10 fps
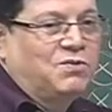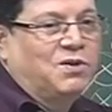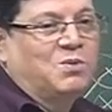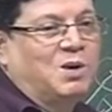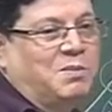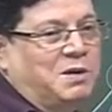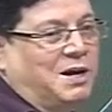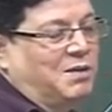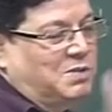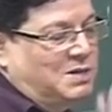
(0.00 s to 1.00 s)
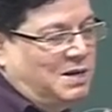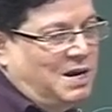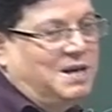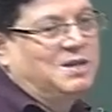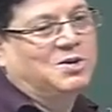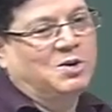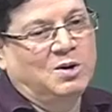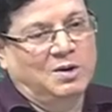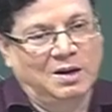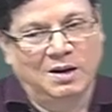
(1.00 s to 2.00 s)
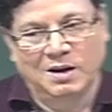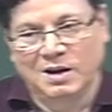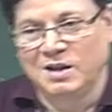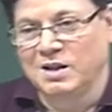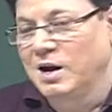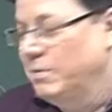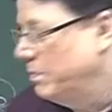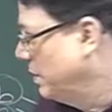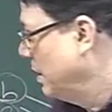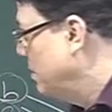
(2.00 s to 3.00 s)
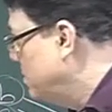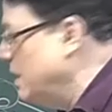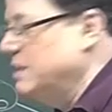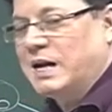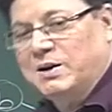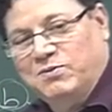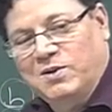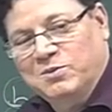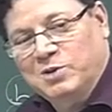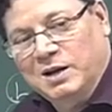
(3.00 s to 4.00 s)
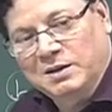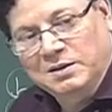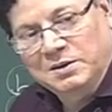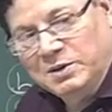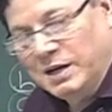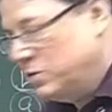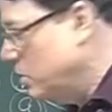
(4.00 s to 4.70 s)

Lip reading: formula becomes erythro in the zigzag formula. Okay. So,